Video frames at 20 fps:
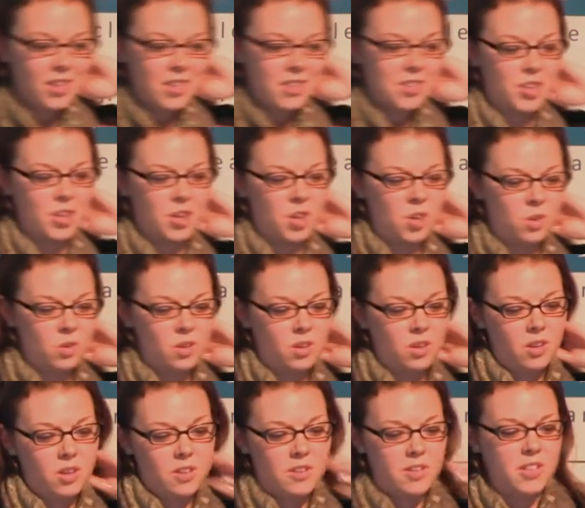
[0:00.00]
So
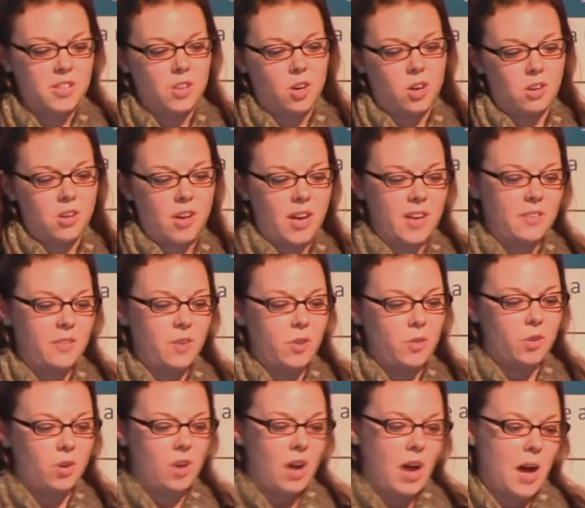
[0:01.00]
these all kind of
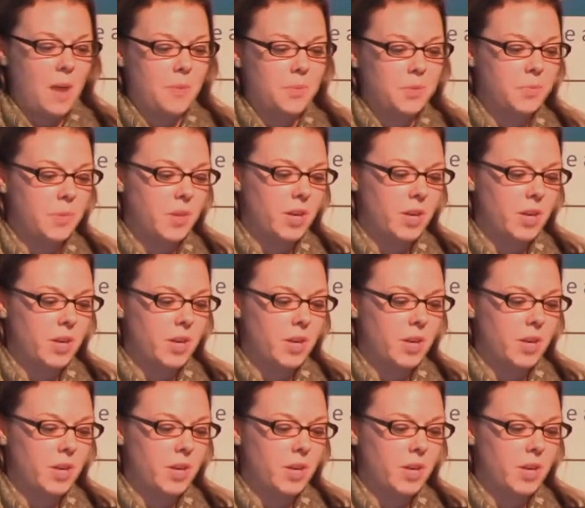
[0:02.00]
overlapped,